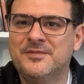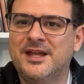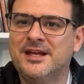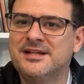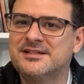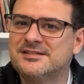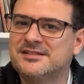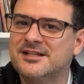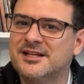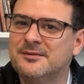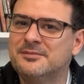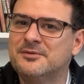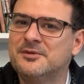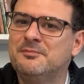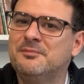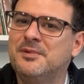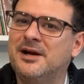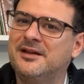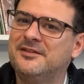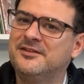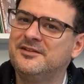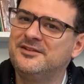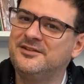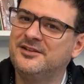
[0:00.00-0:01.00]
except
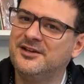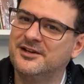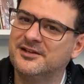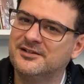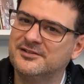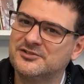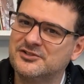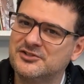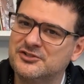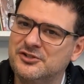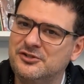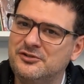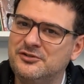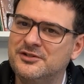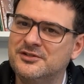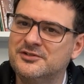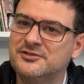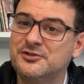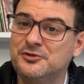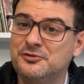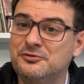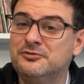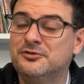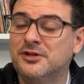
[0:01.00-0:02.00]
by the young
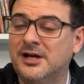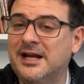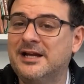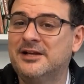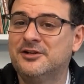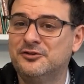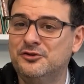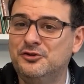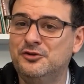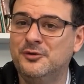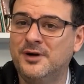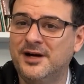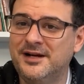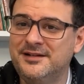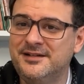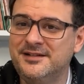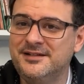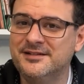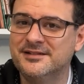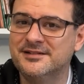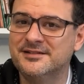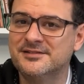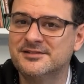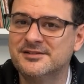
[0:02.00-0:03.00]
students who like new
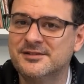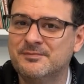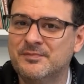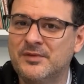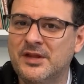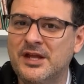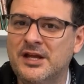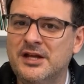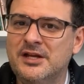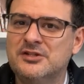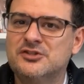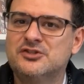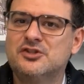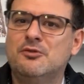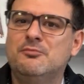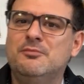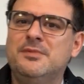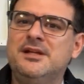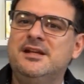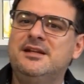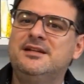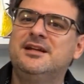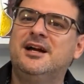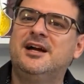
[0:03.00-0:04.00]
ideas. So
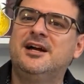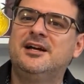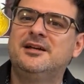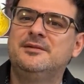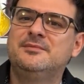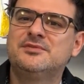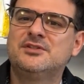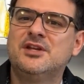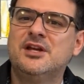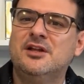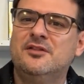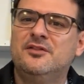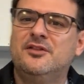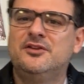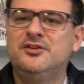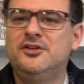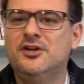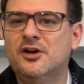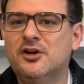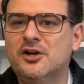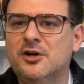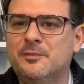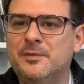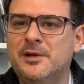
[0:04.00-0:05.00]
many times the
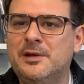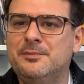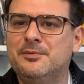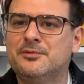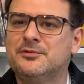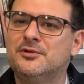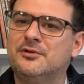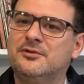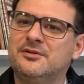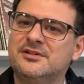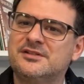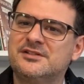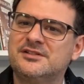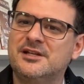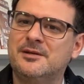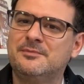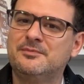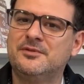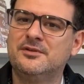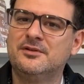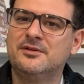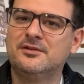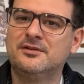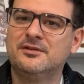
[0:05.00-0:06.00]
younger people don't
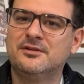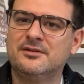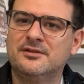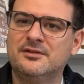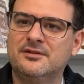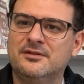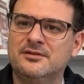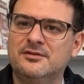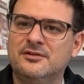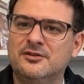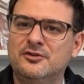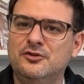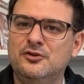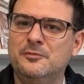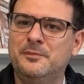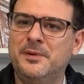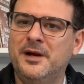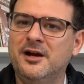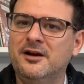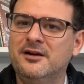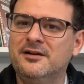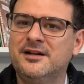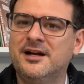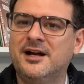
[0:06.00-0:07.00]
accept the new
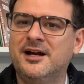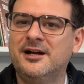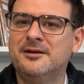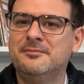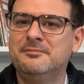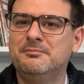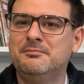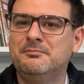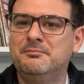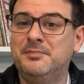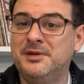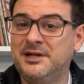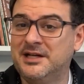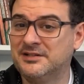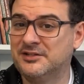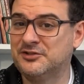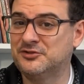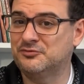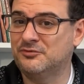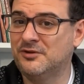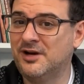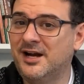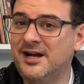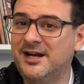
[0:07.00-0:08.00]
paradigm because
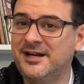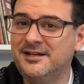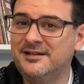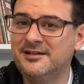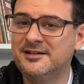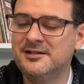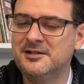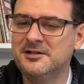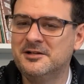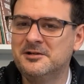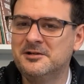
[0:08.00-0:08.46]
it's right.